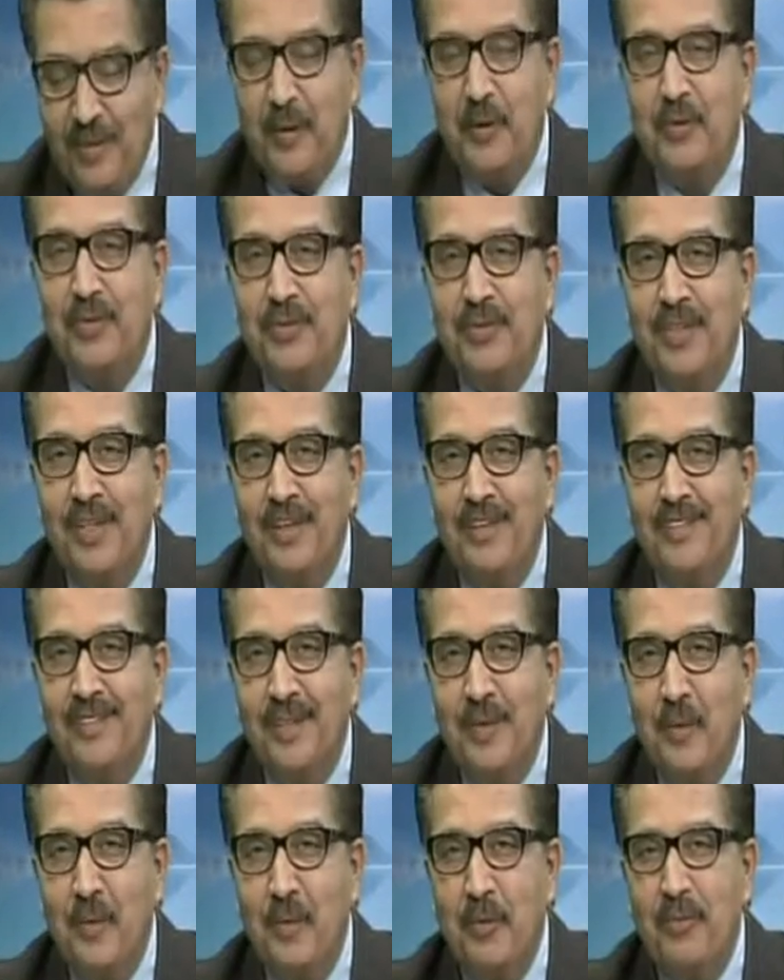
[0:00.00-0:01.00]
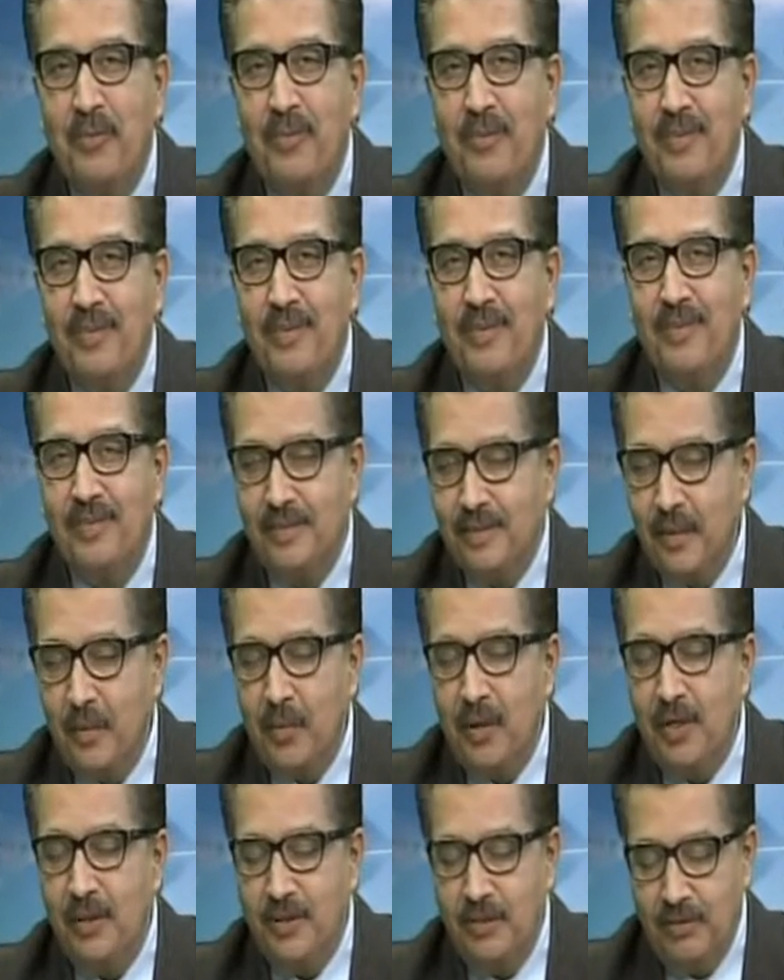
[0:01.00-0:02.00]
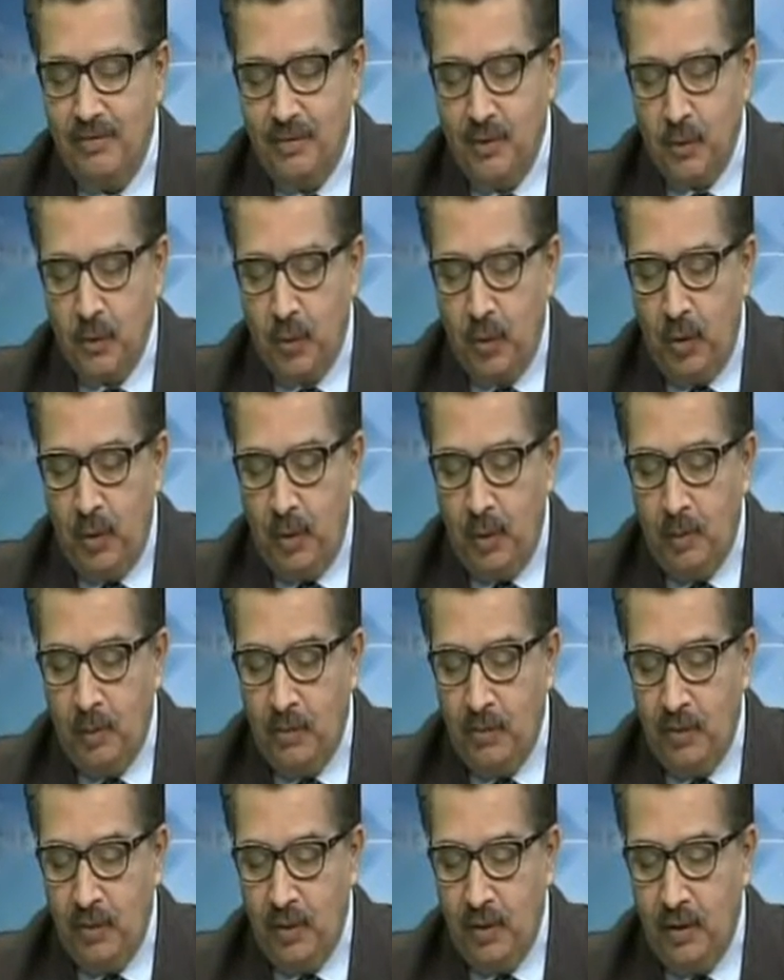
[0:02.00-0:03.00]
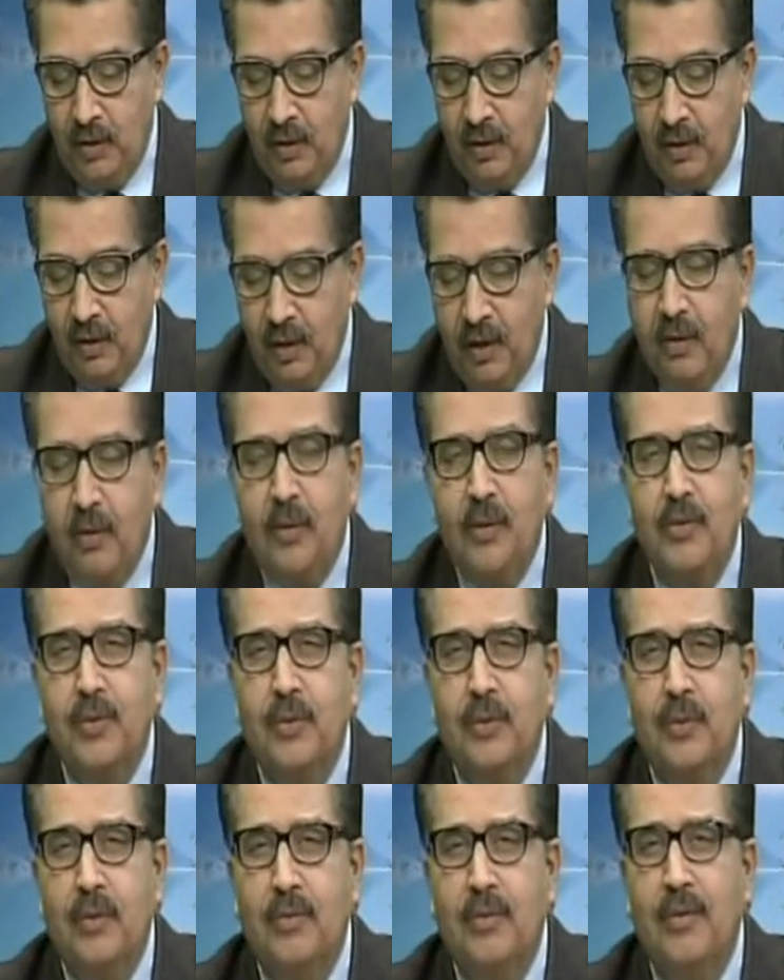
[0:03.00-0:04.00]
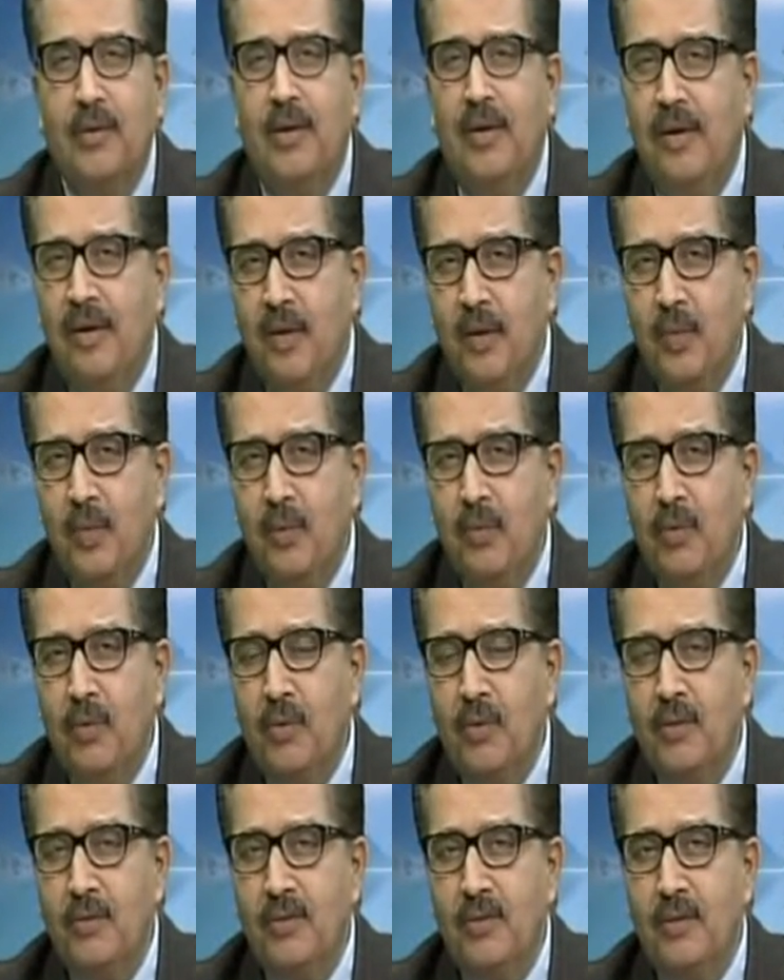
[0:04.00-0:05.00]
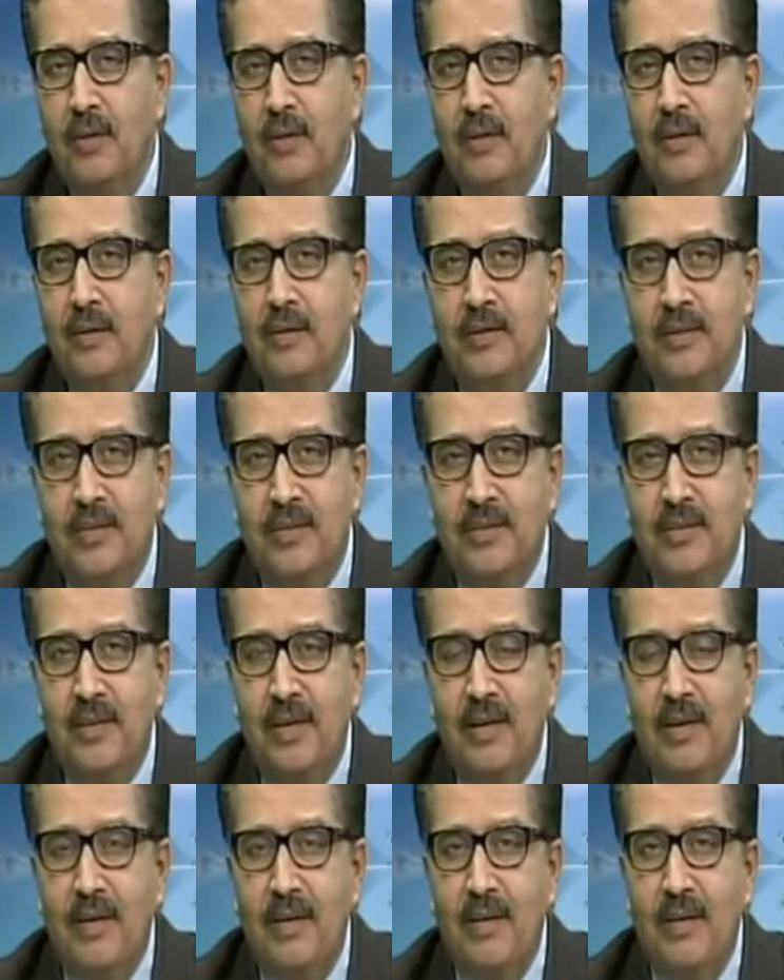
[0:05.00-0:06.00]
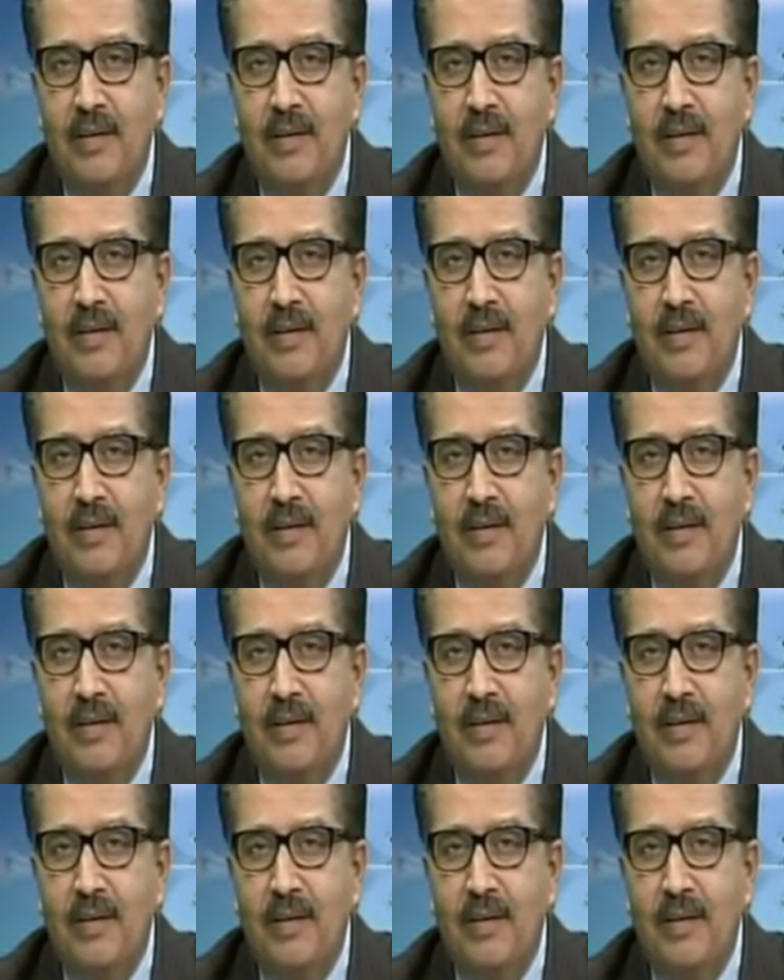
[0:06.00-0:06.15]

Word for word: of share some lines of this poem, and before that I also want to repeat what you just said, that